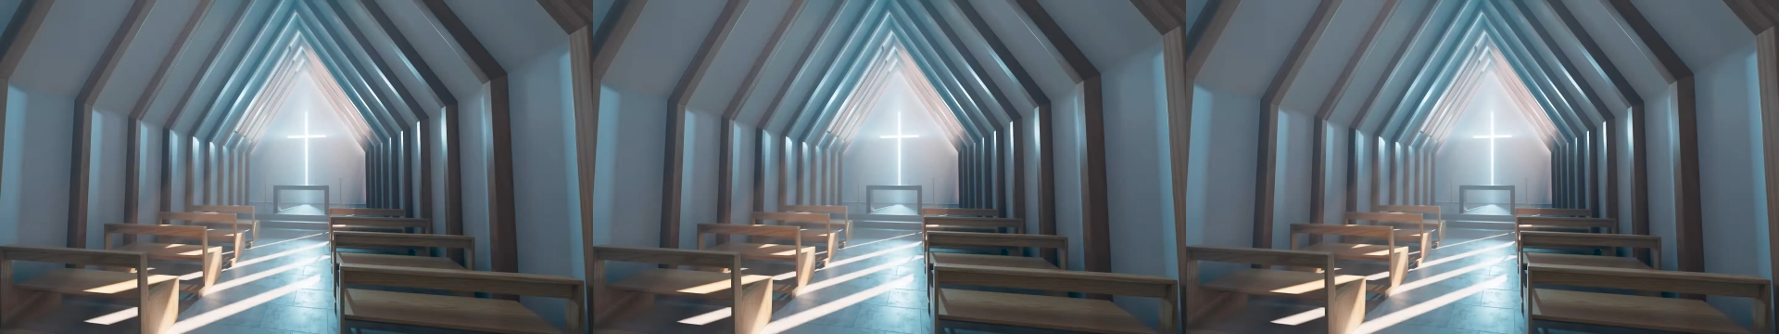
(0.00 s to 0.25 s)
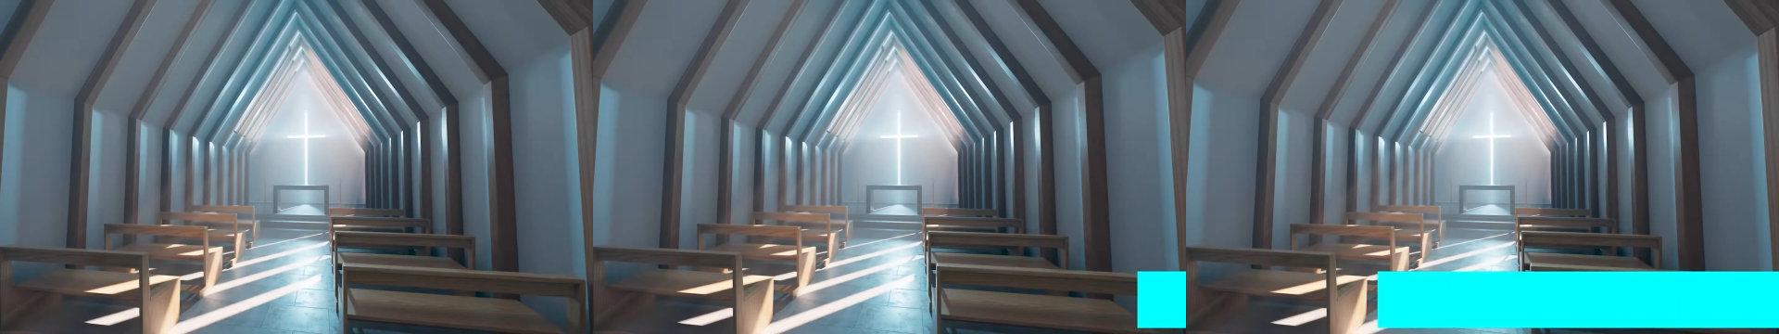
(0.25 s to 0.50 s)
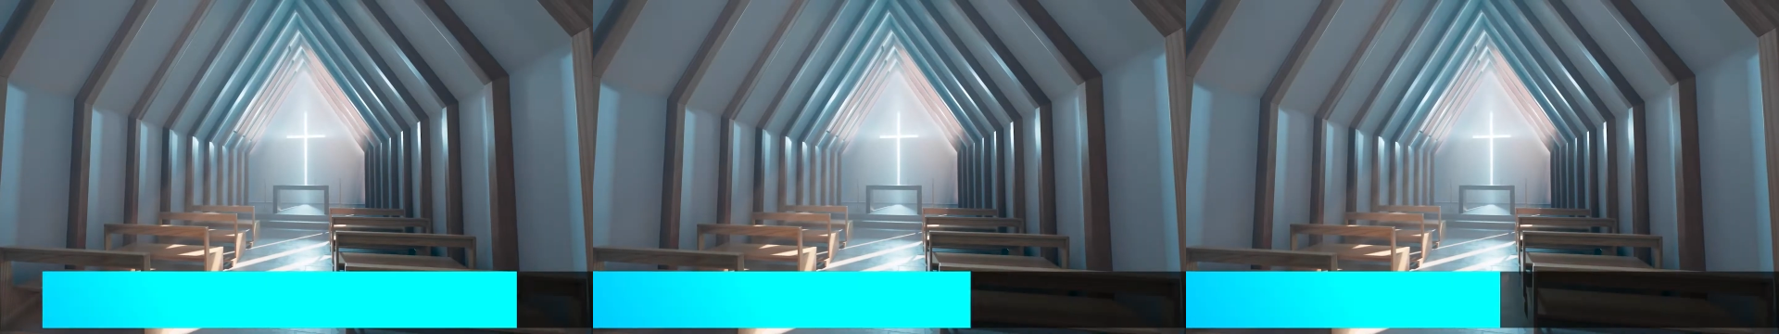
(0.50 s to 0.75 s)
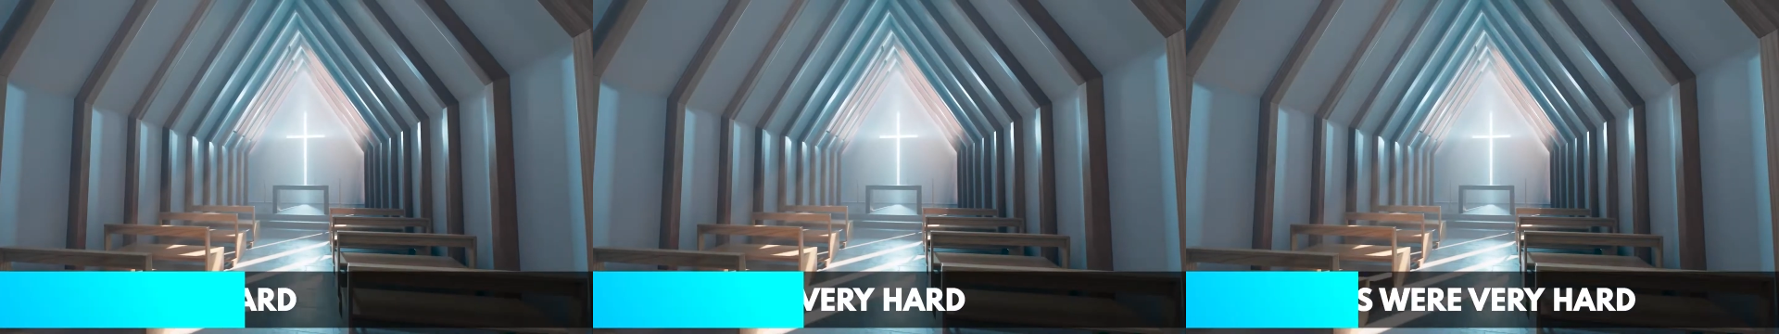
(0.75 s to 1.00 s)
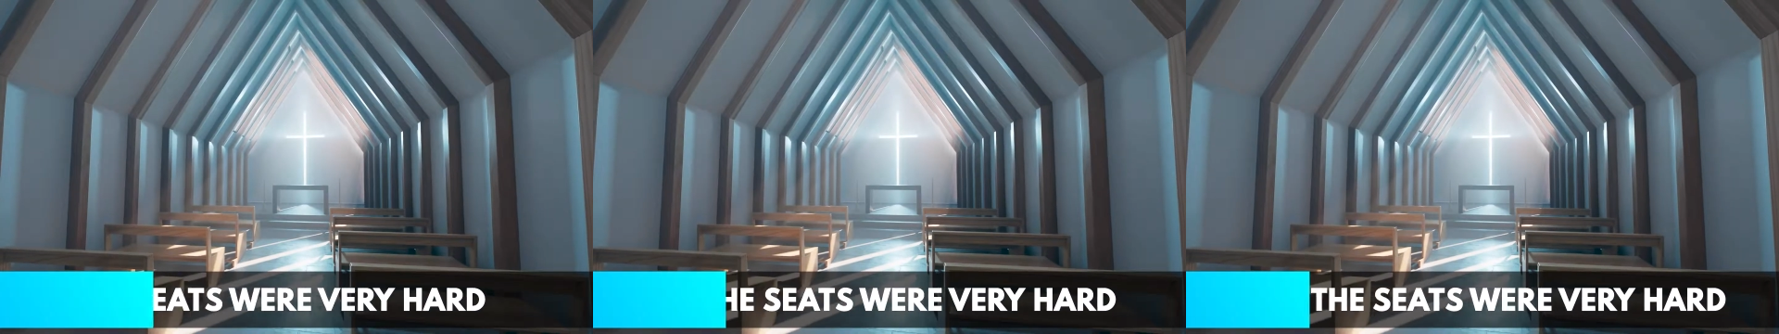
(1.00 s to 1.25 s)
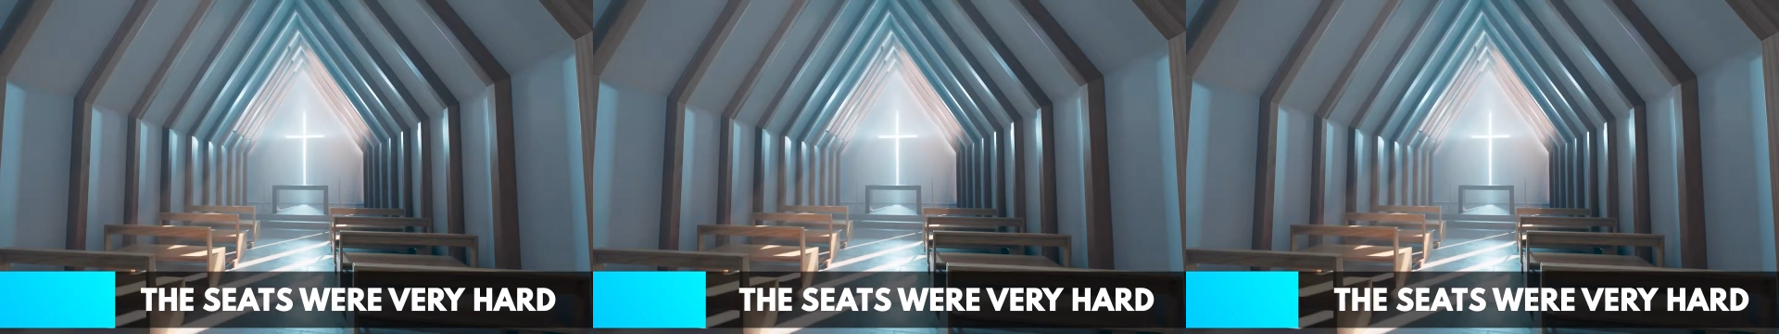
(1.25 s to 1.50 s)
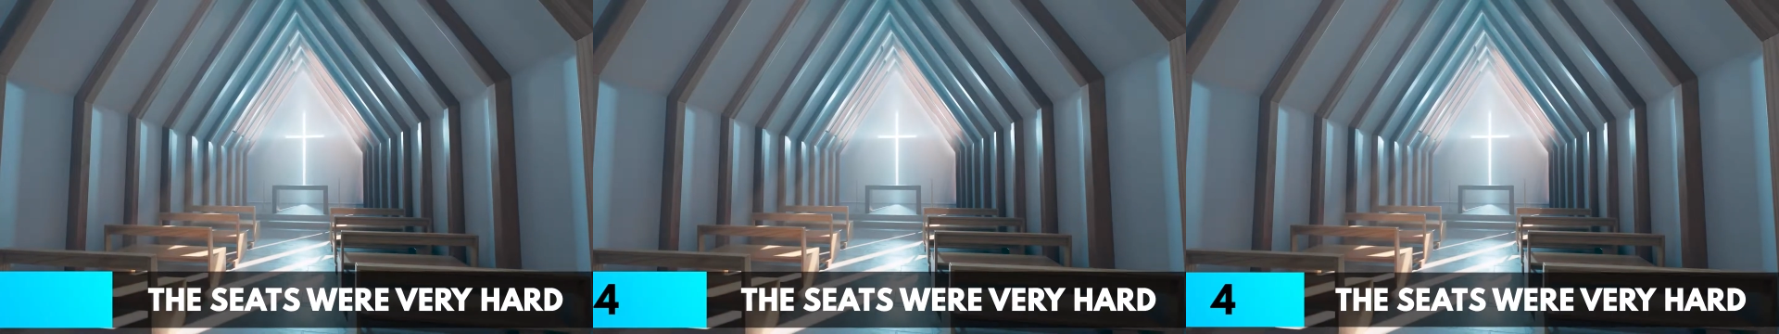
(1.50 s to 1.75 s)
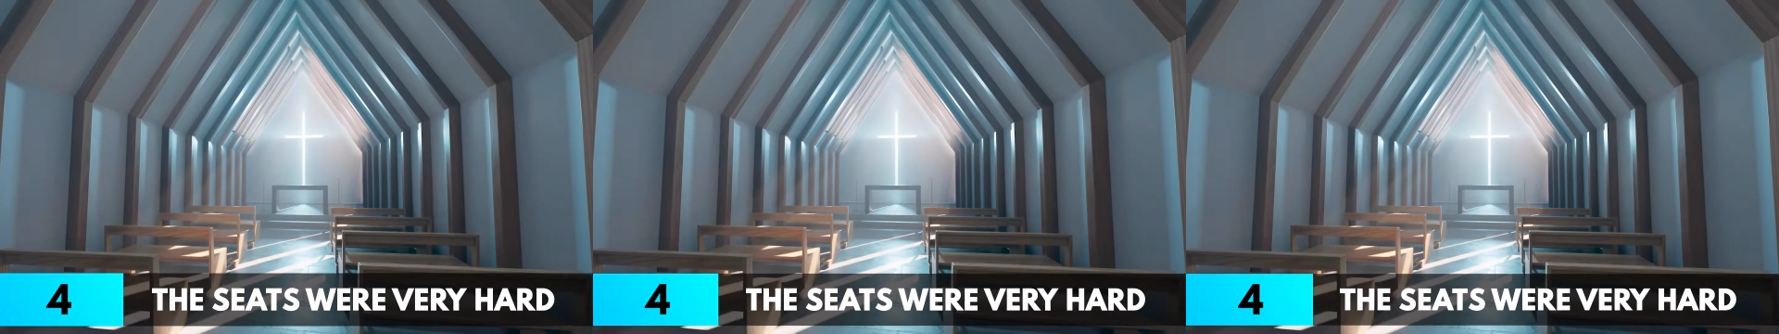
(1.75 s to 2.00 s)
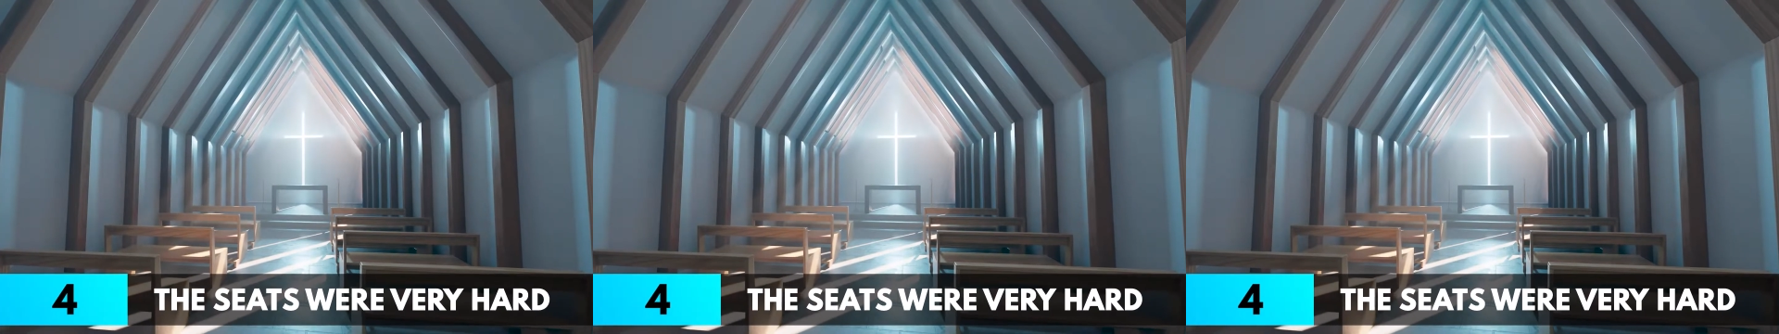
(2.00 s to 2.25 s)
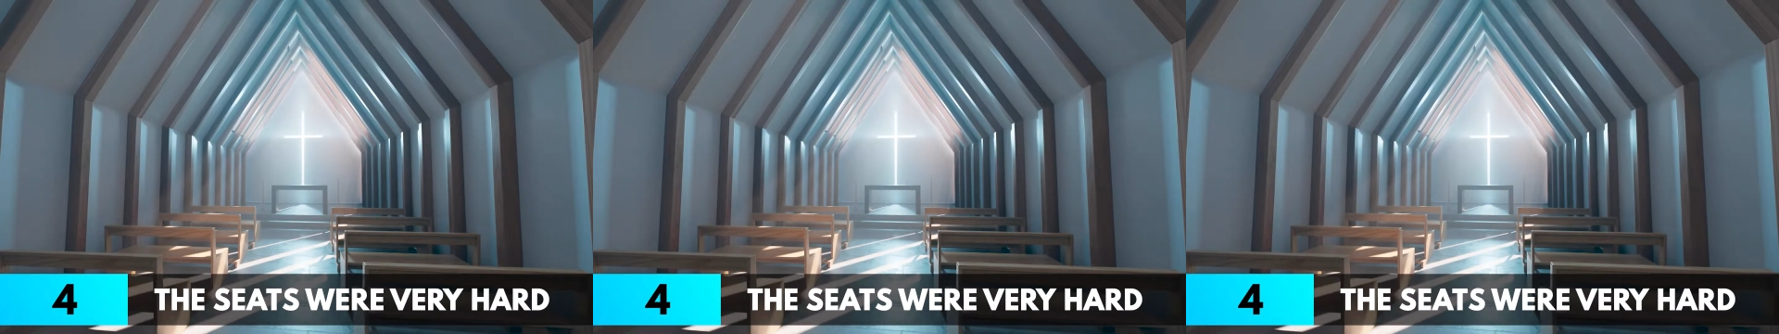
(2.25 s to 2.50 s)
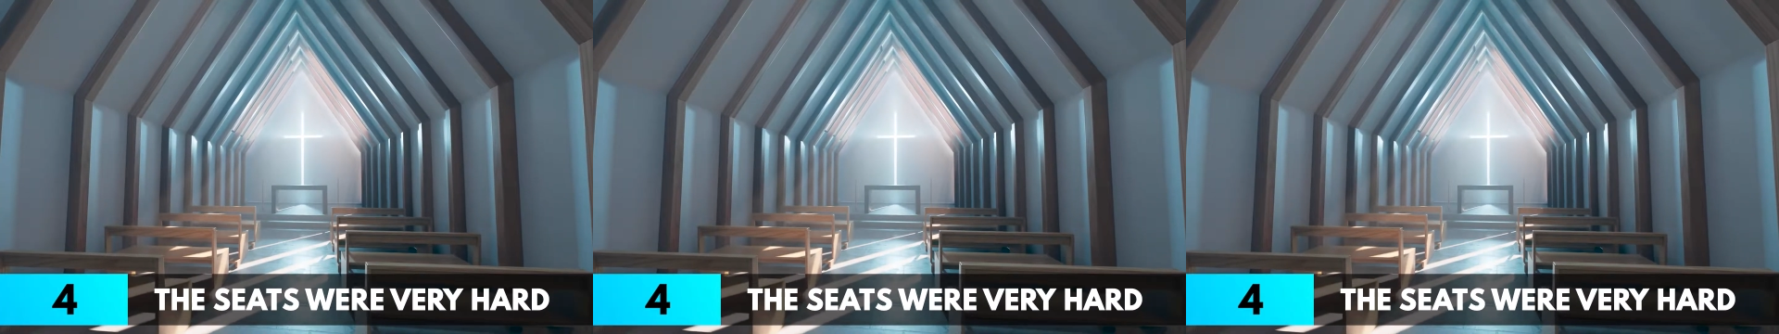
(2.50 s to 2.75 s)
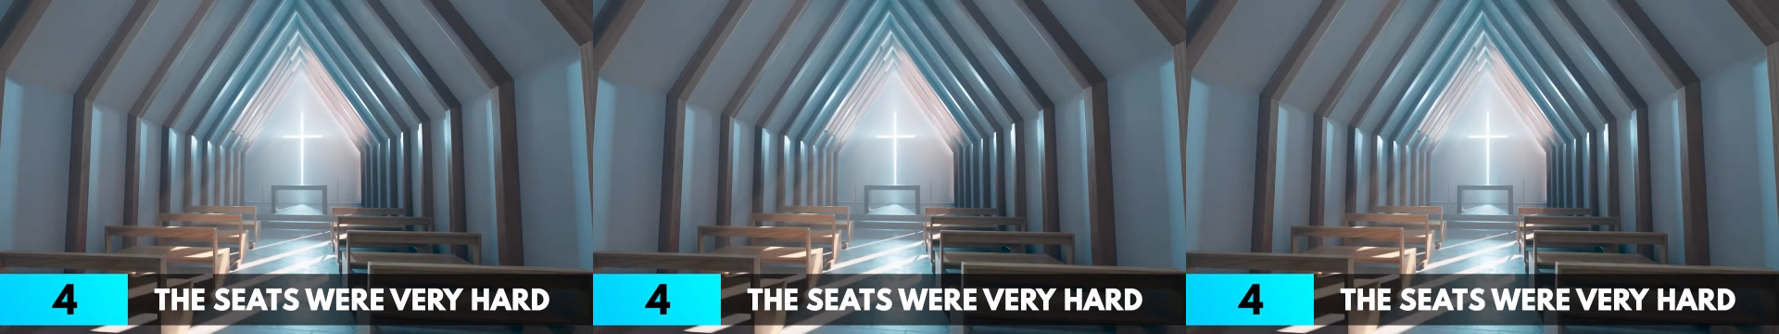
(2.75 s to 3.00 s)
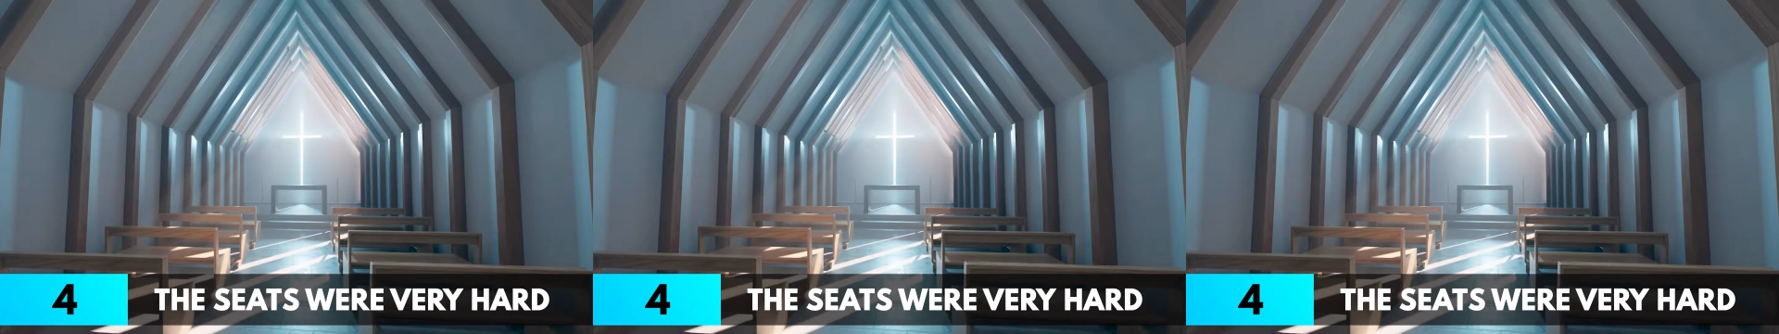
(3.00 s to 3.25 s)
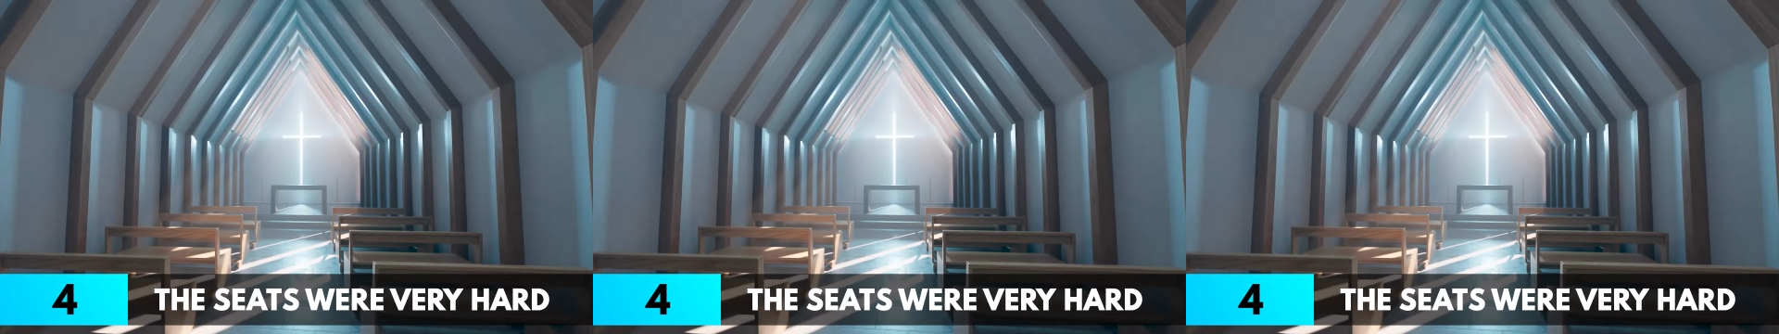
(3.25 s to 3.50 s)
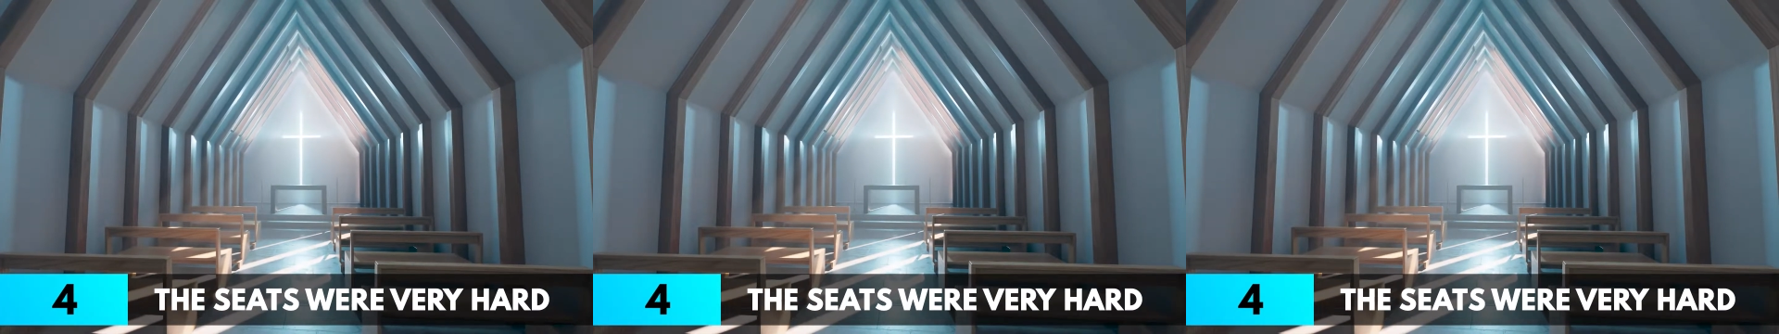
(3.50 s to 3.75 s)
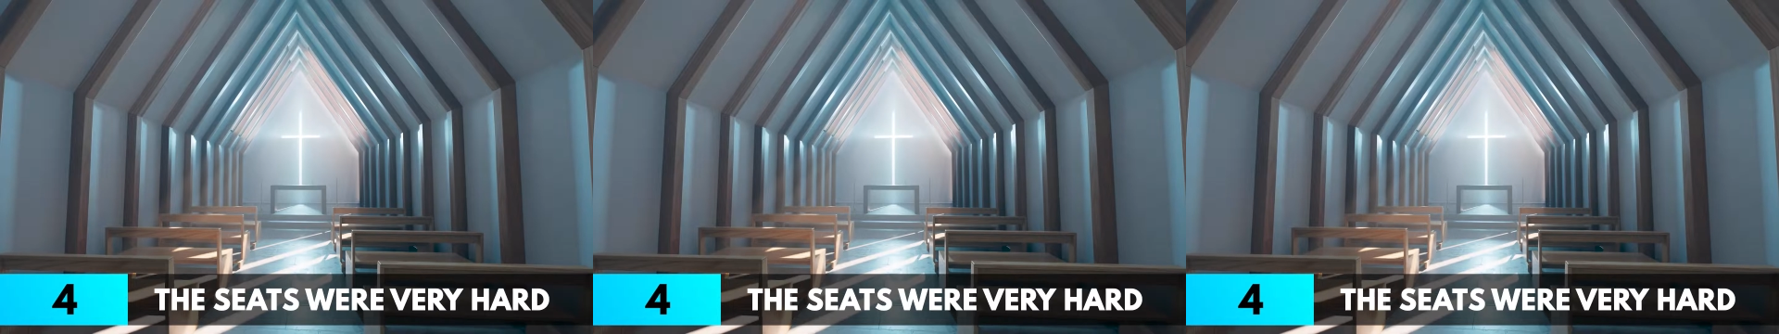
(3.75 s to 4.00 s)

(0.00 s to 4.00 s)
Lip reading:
(no speaker visible)